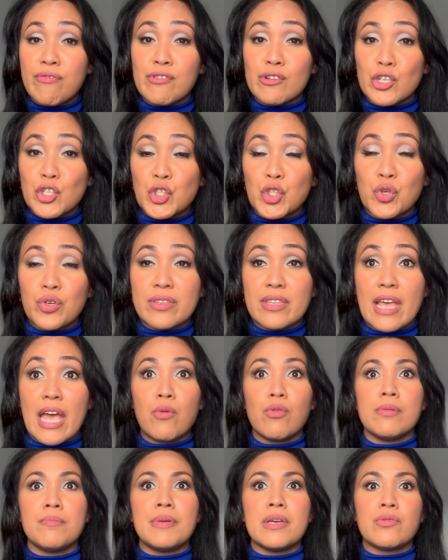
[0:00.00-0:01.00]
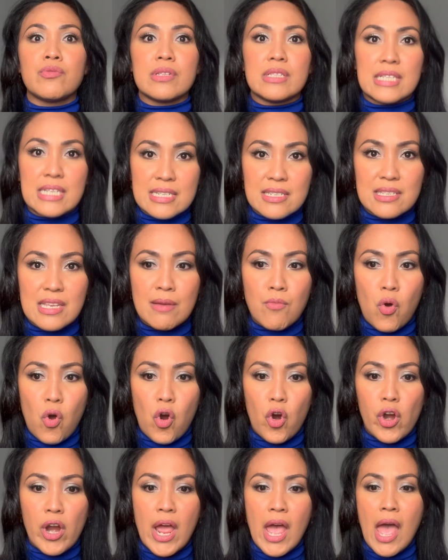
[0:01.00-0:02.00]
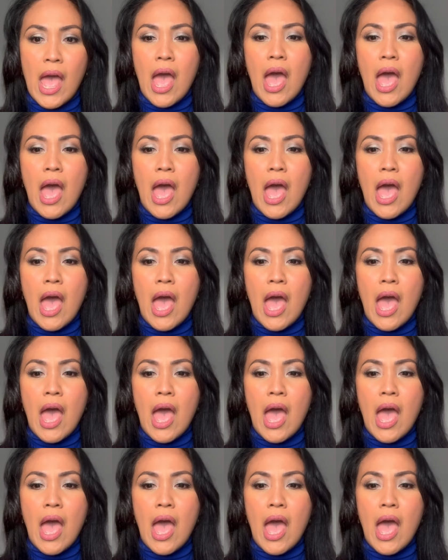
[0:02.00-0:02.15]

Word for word: for sure they will be releasing more